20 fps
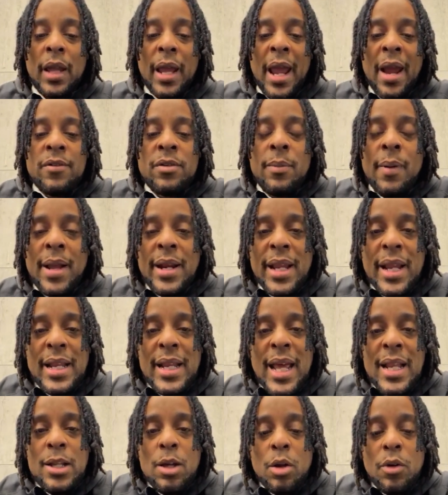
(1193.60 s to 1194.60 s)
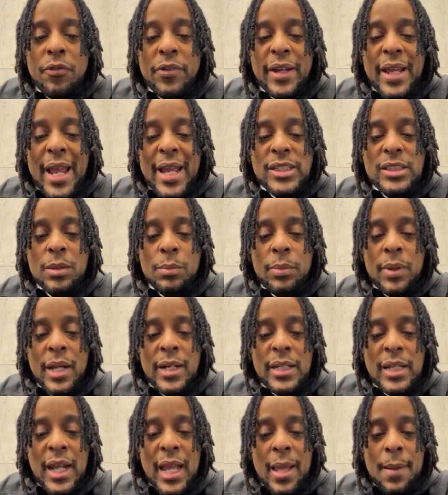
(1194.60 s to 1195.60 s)
Everybody hit that notification
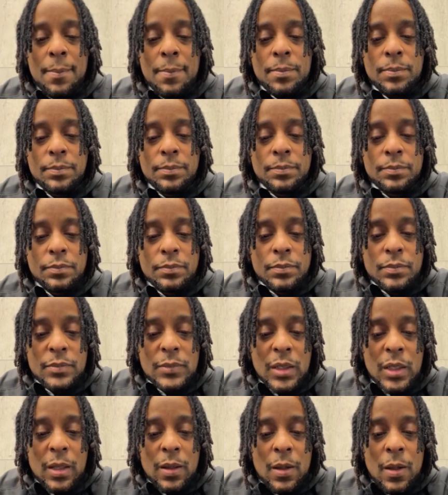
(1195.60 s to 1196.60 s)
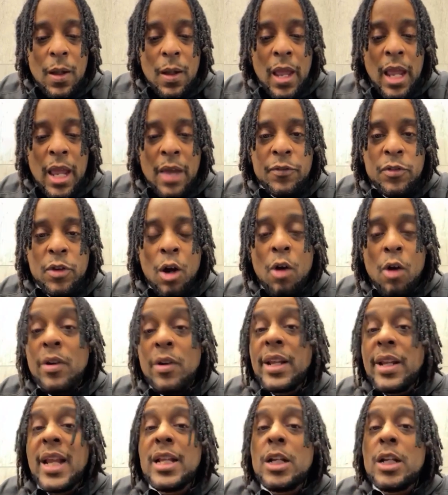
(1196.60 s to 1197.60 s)
button yet? If you
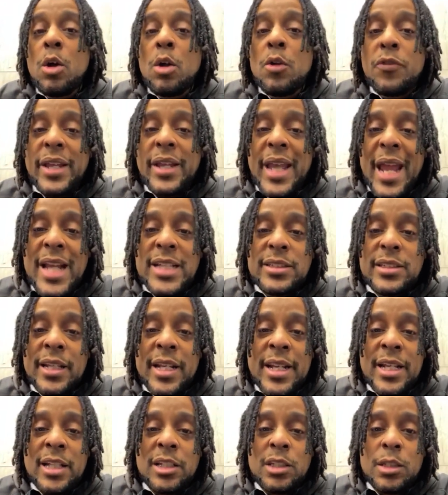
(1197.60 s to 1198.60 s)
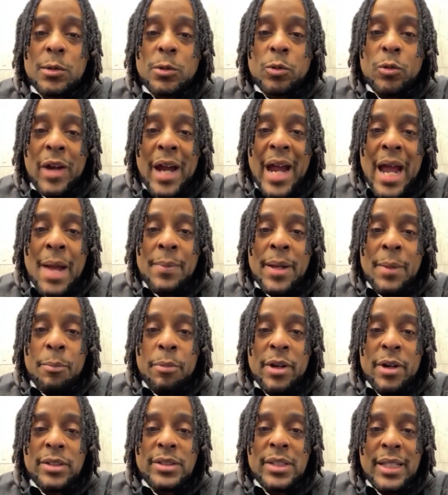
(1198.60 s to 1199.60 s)
already hit the notification and the subscribe and
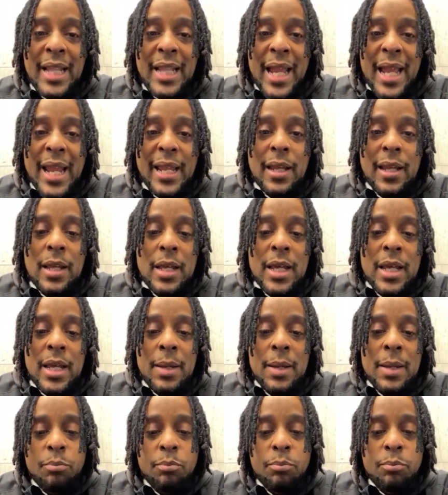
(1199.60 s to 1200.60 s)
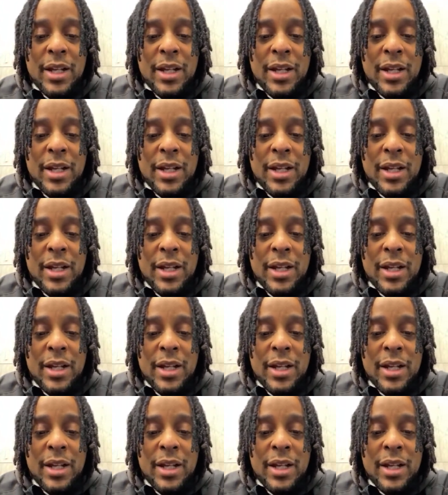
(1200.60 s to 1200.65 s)
press the like,